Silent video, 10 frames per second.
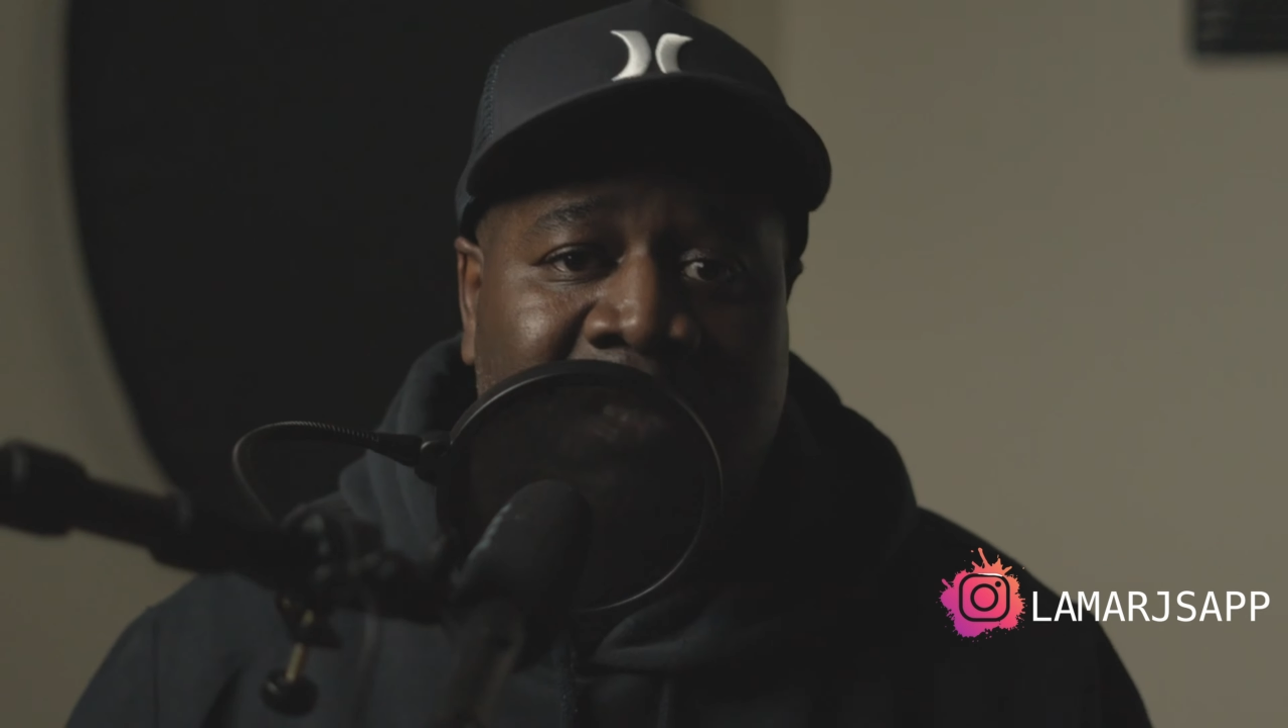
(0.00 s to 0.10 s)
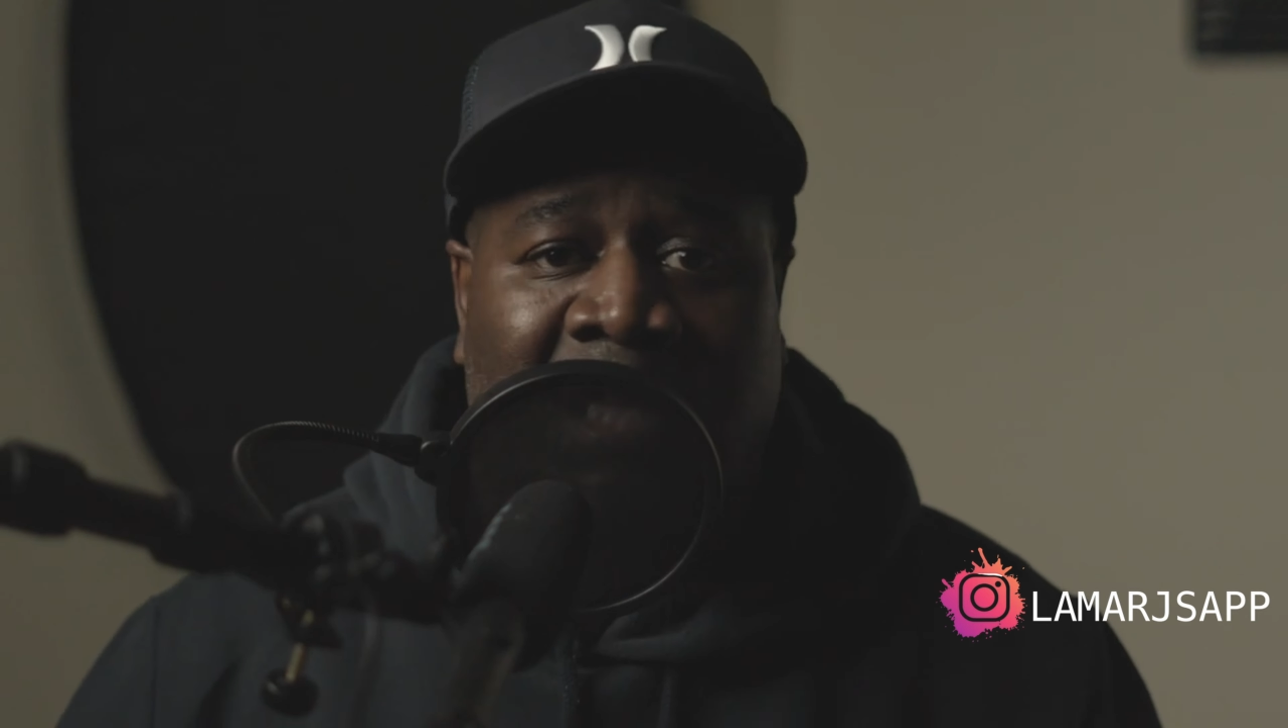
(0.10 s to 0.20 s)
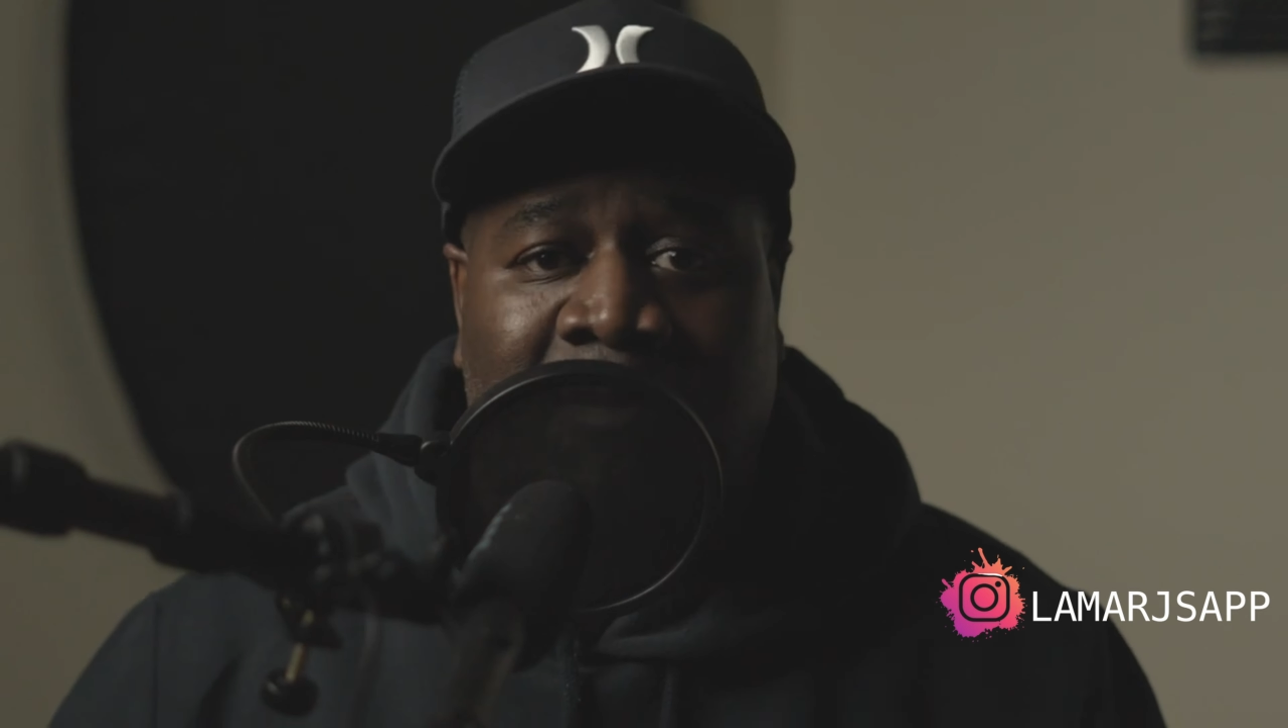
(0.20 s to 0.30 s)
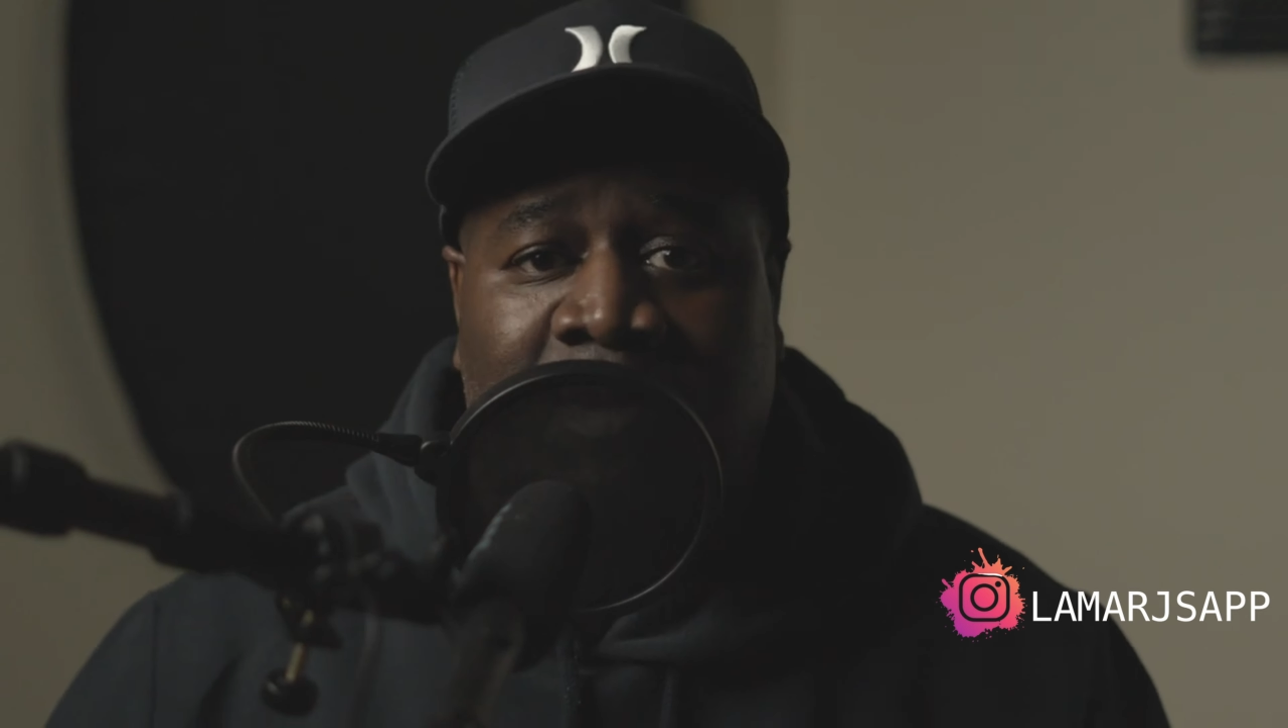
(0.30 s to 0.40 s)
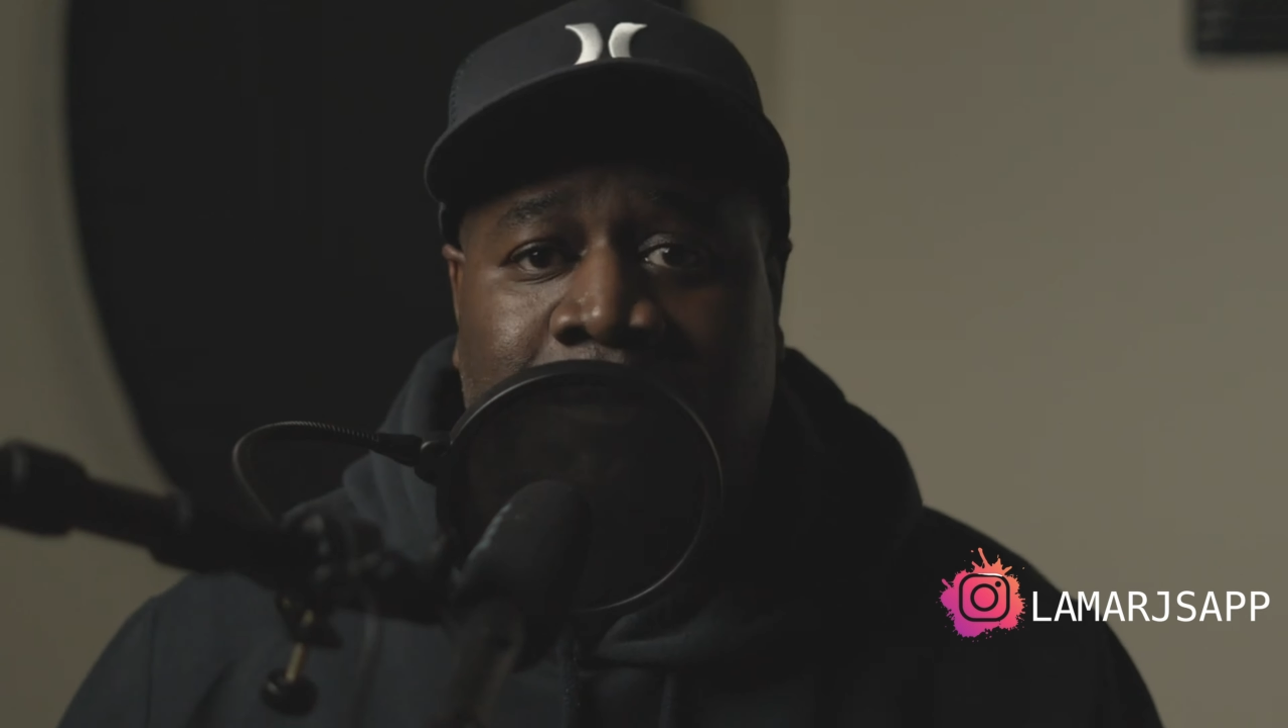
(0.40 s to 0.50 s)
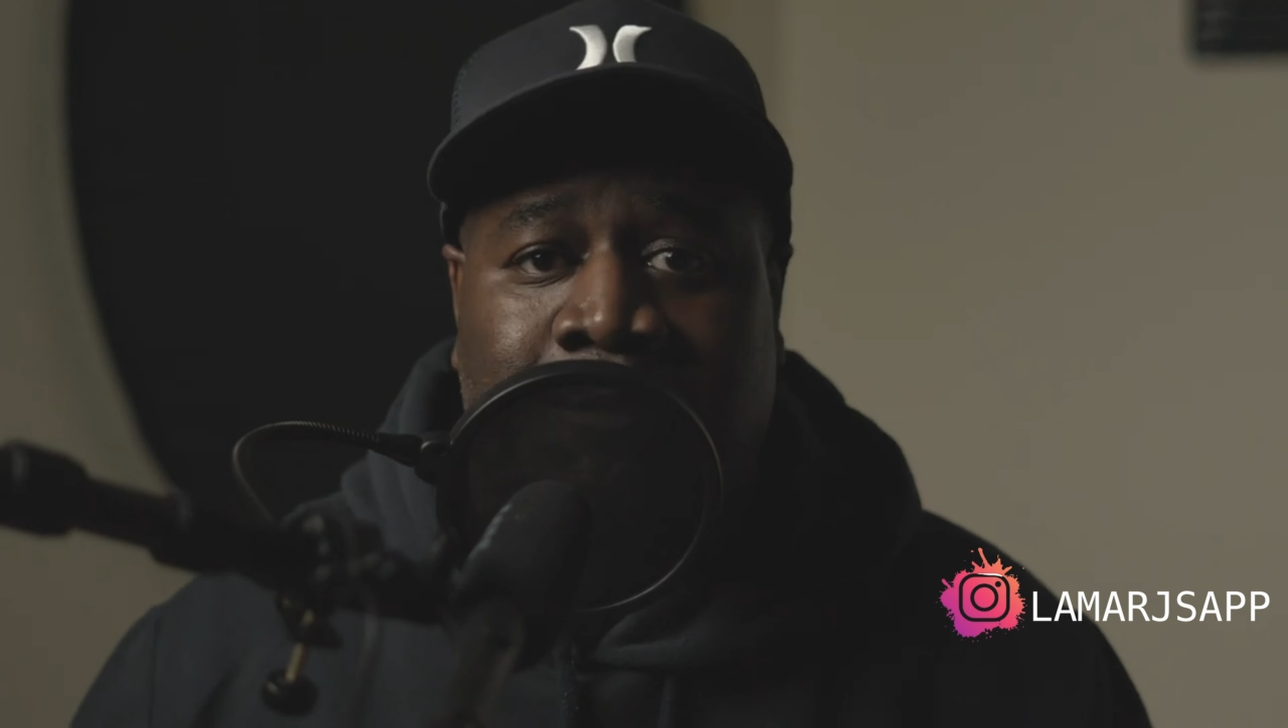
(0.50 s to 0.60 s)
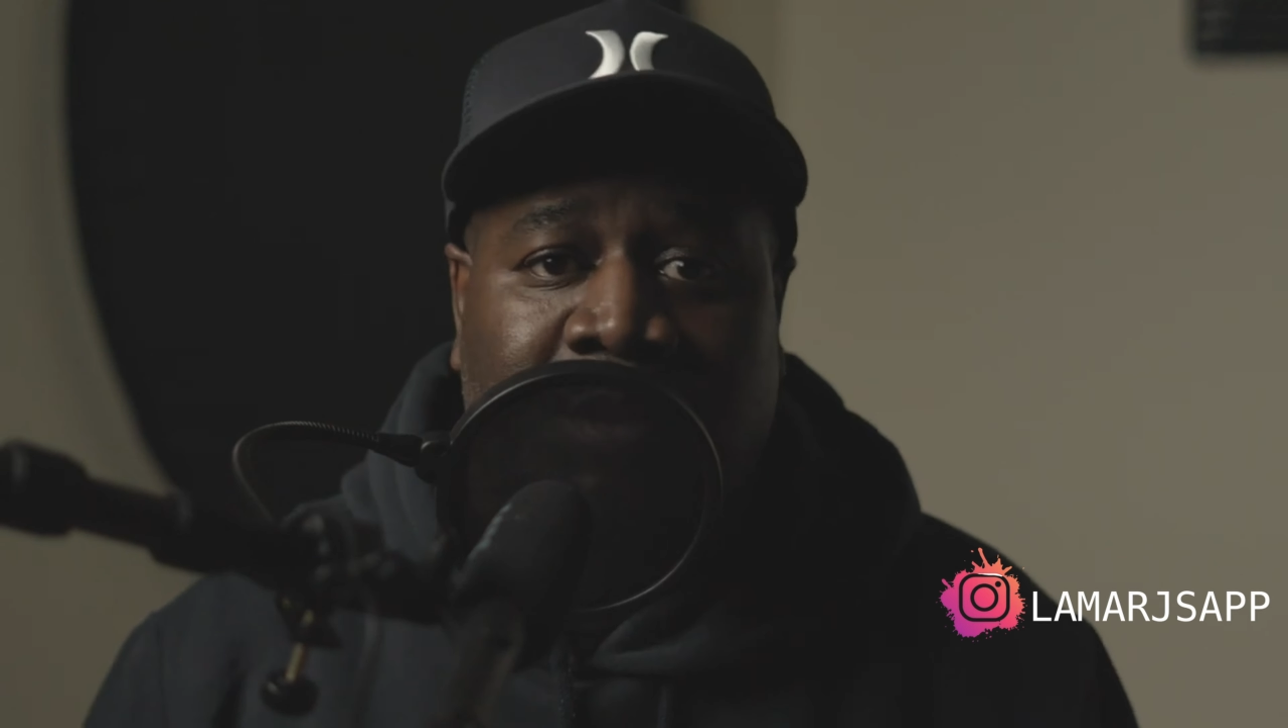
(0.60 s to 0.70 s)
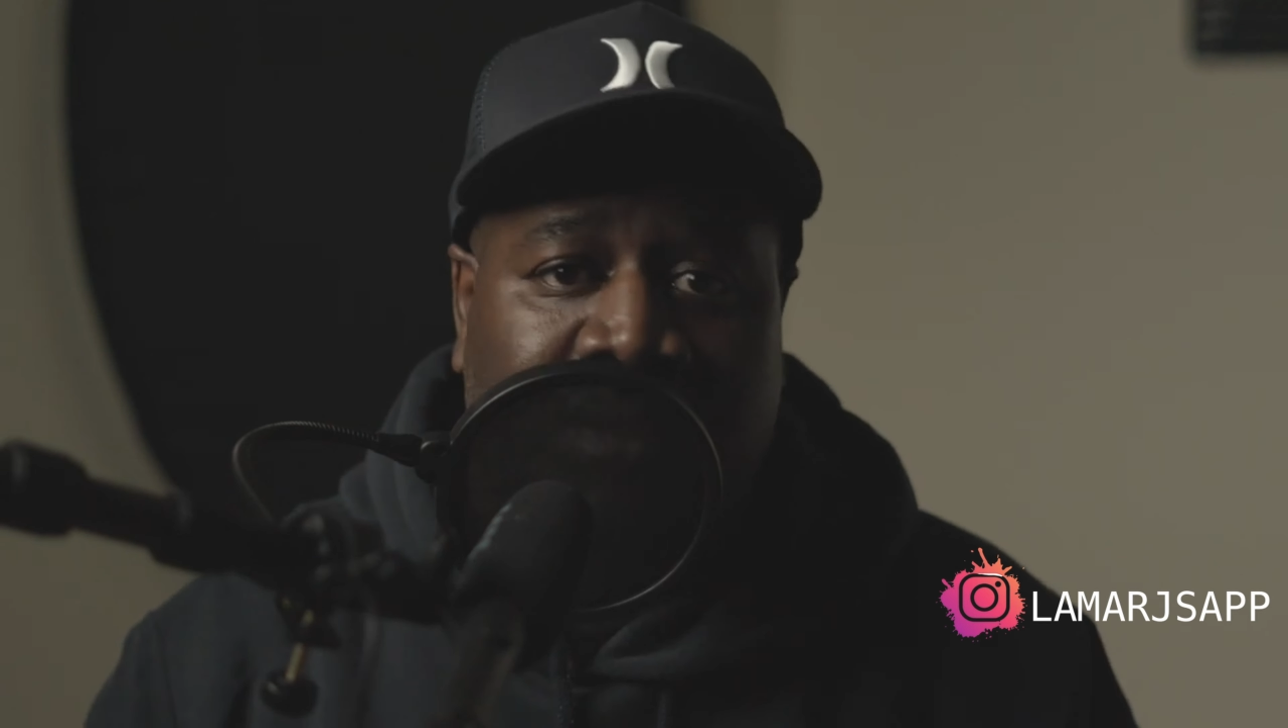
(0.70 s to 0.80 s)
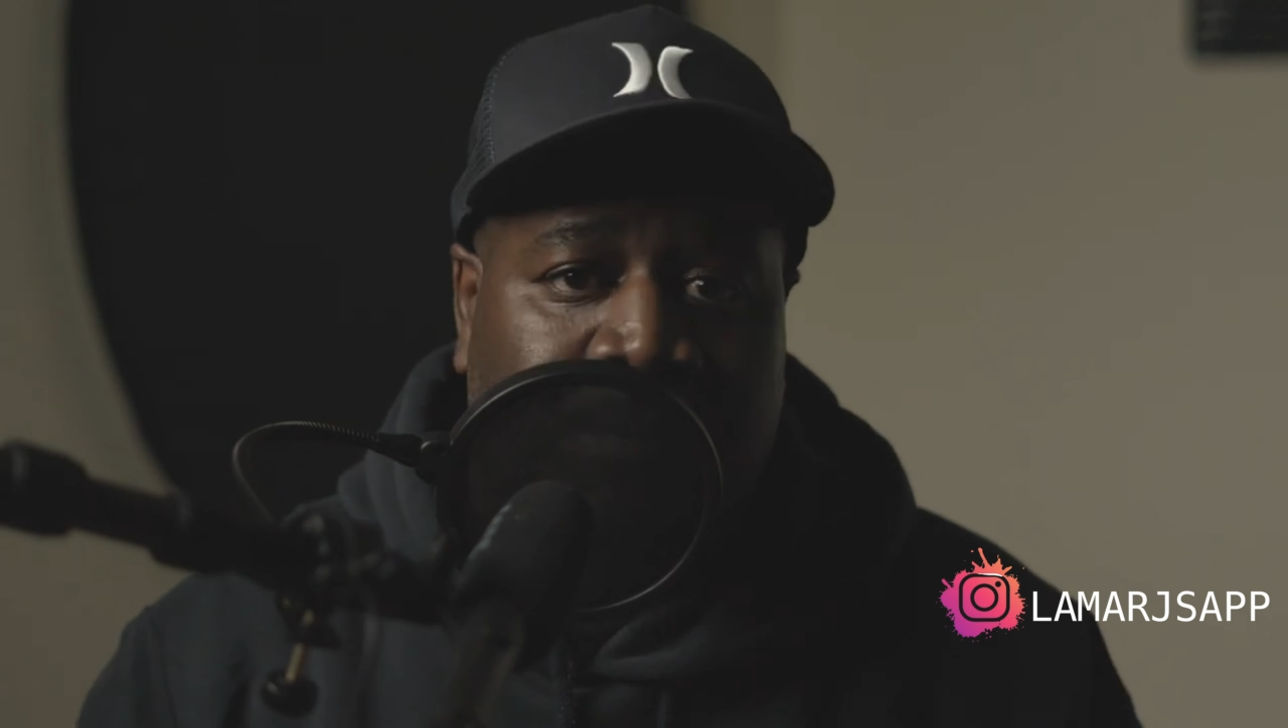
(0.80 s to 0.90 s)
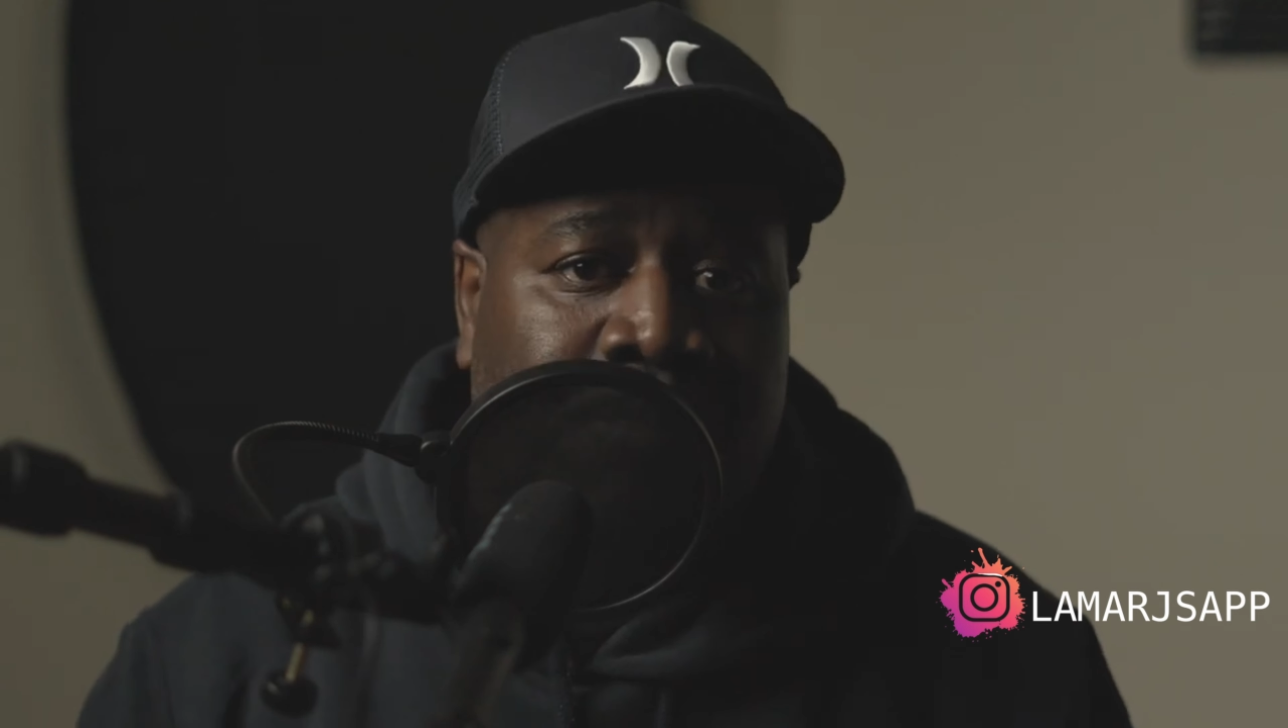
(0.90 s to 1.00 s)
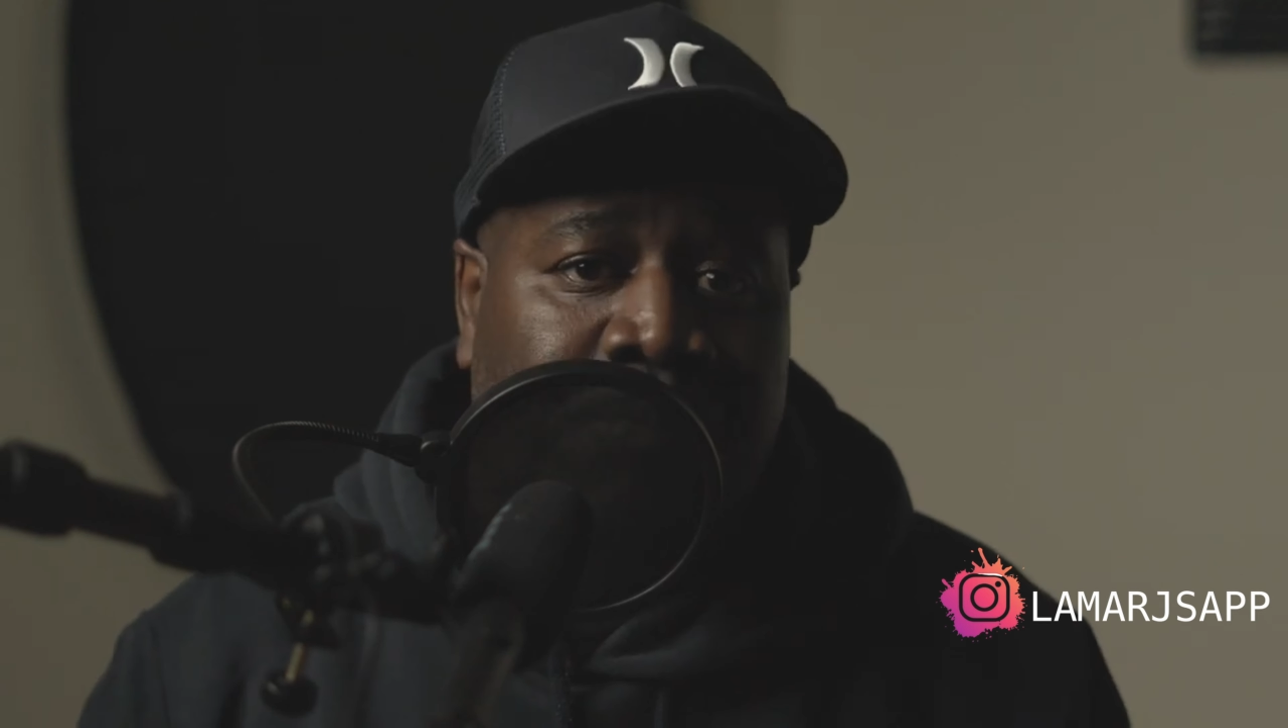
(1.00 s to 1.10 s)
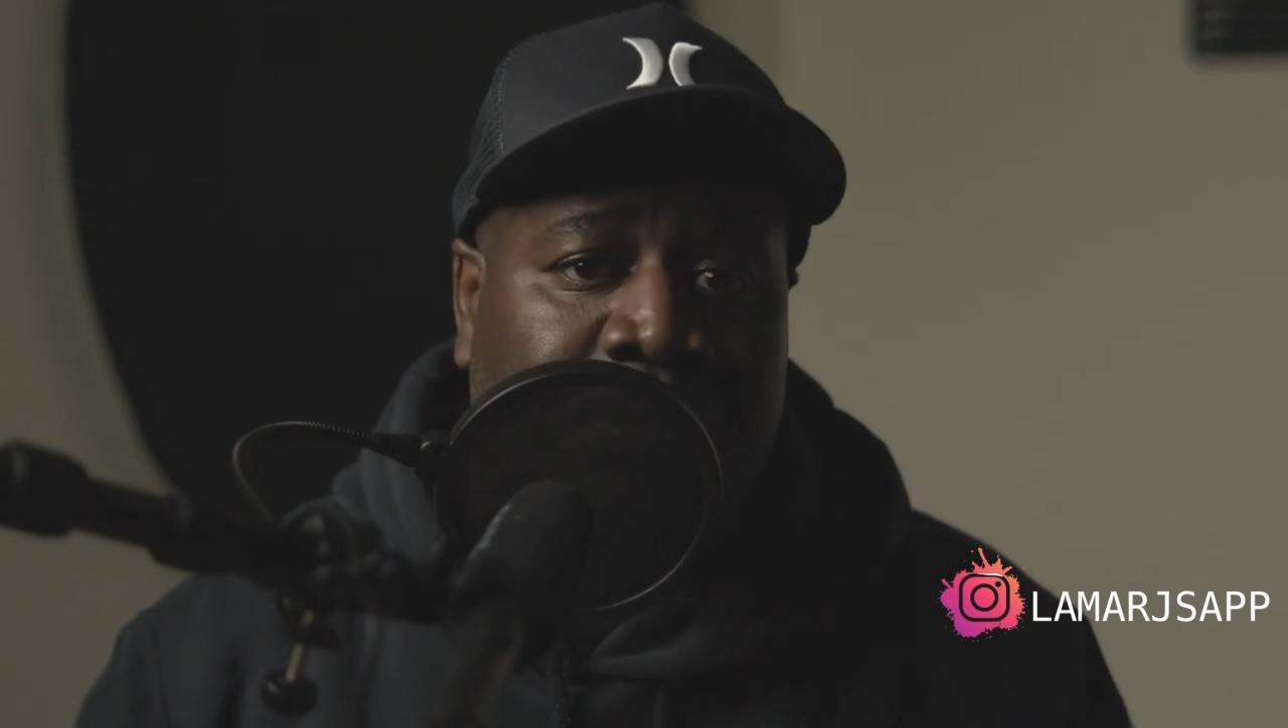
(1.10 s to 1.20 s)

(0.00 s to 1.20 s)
It gives me the freedom.